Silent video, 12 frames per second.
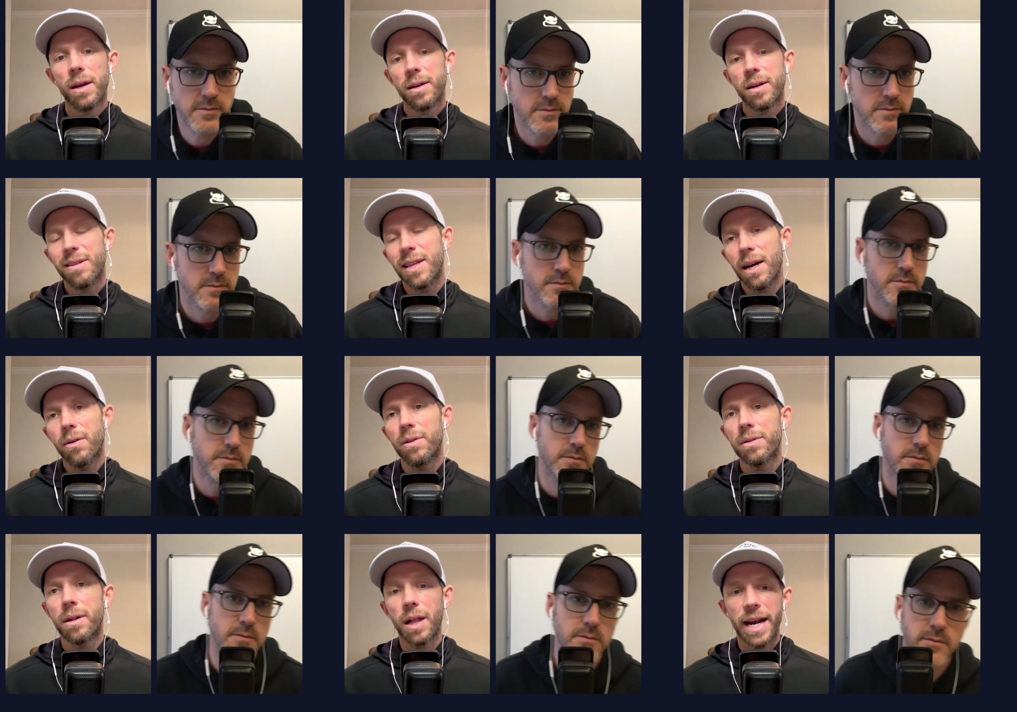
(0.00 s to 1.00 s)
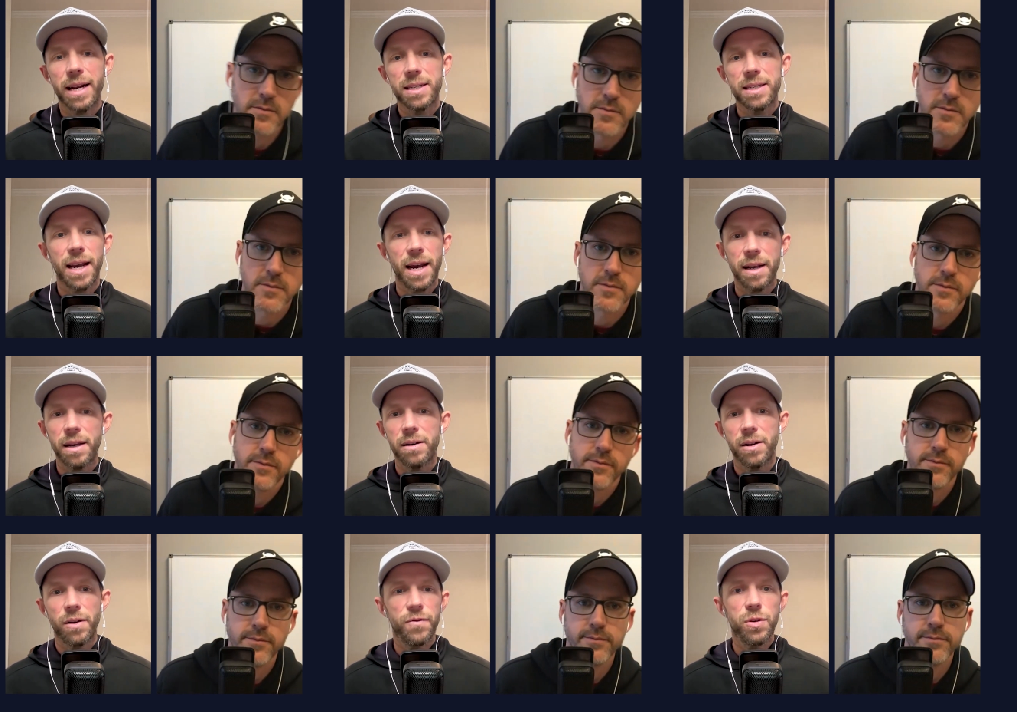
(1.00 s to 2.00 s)
Speaker 1: They'll glance at
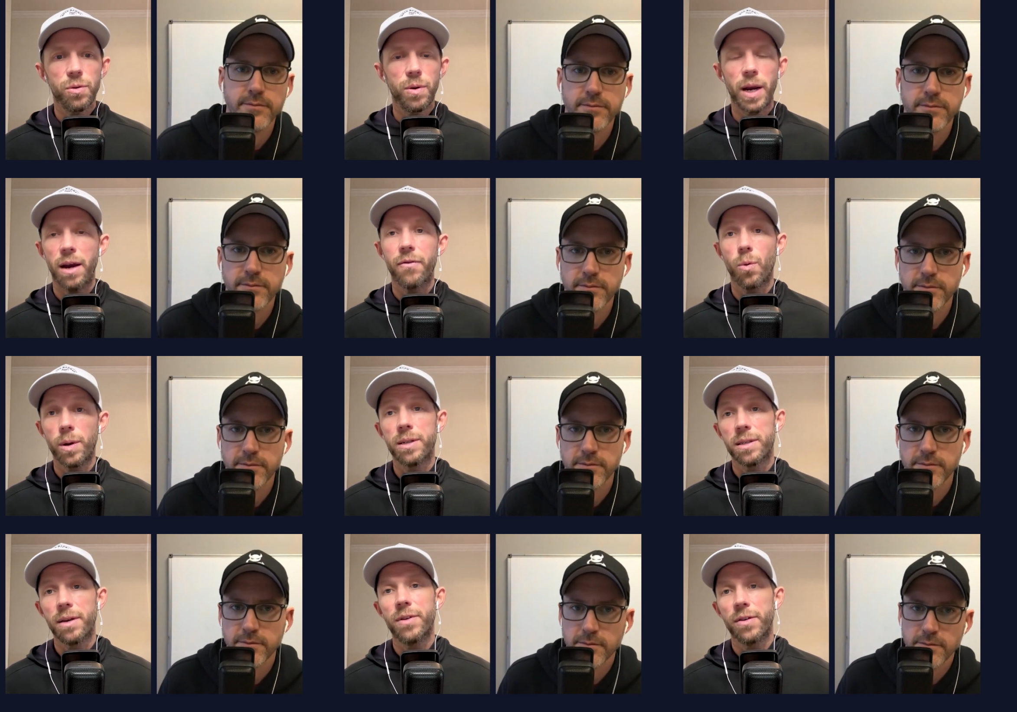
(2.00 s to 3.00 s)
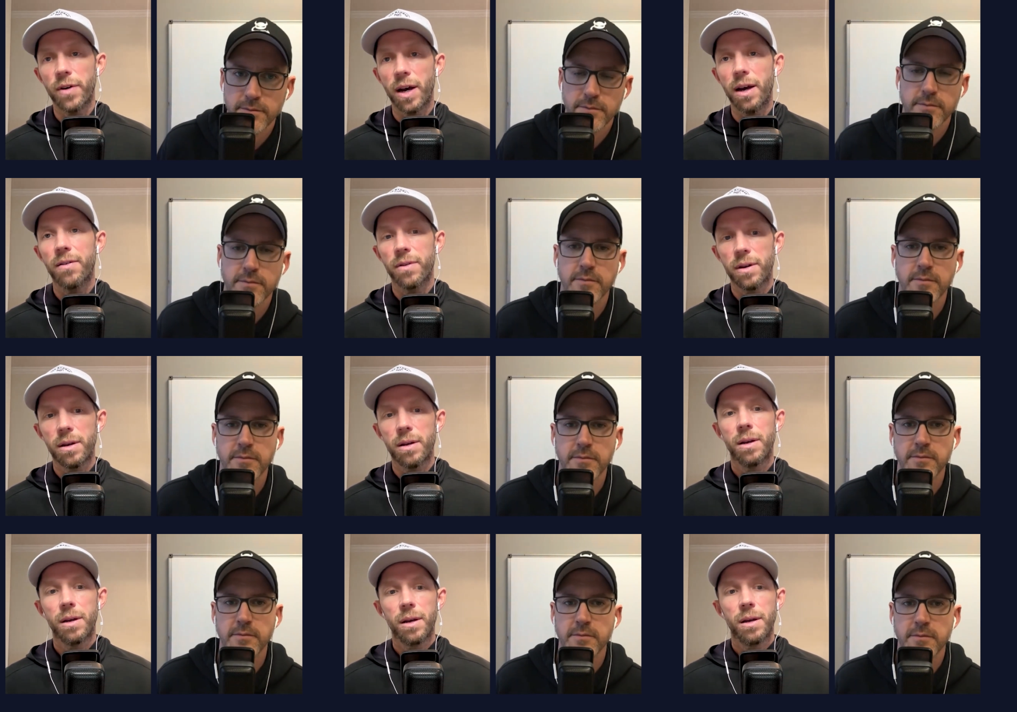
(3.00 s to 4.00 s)
it if you have a one seventy-five.
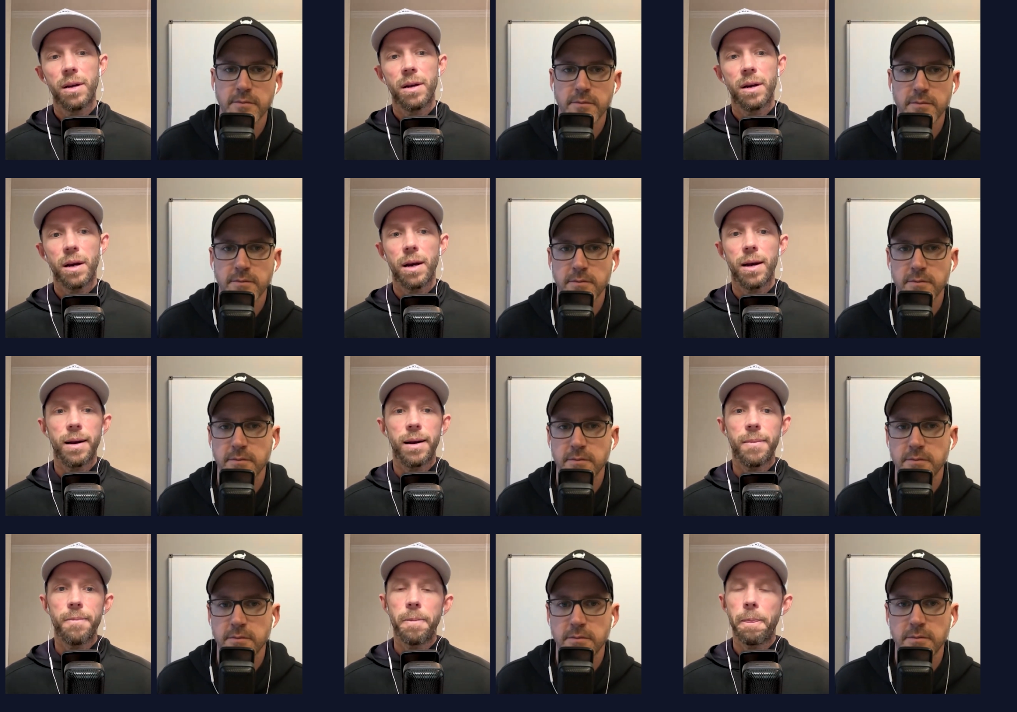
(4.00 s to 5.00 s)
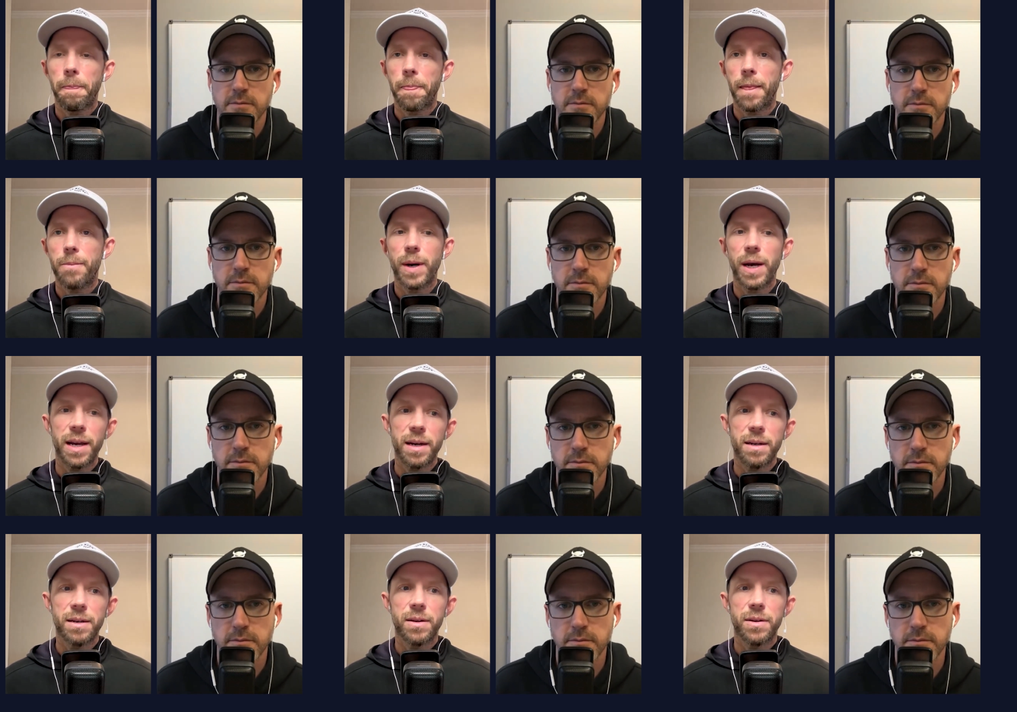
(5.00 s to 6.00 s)
Um,
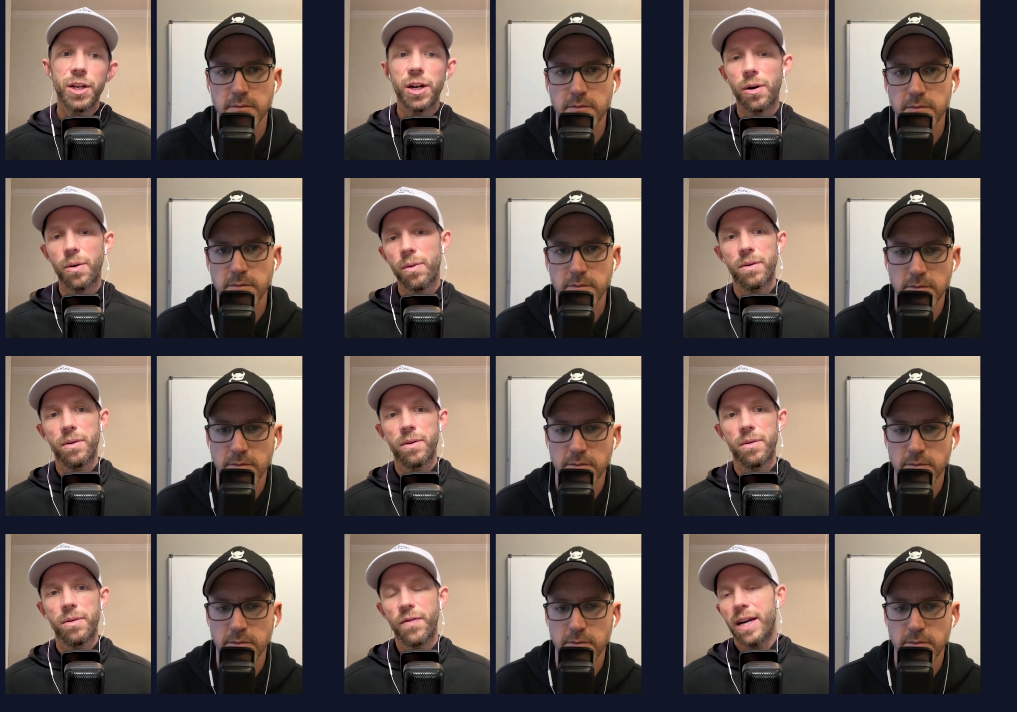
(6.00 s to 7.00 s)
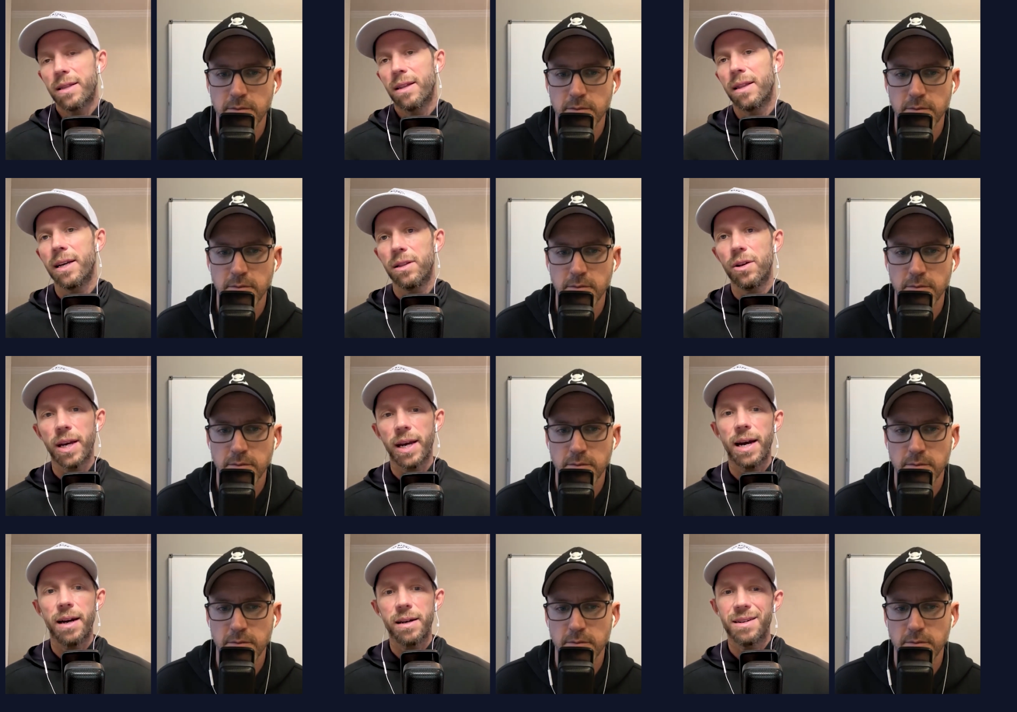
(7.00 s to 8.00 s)
but, you know, the fact that they look
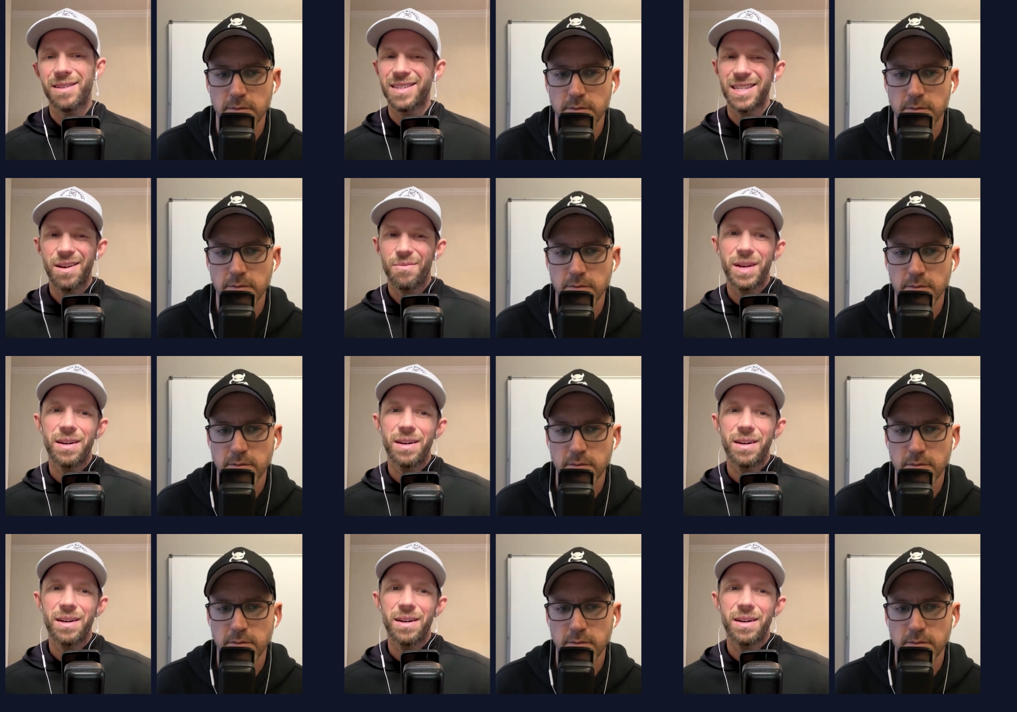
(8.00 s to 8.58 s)
at it, does that mean,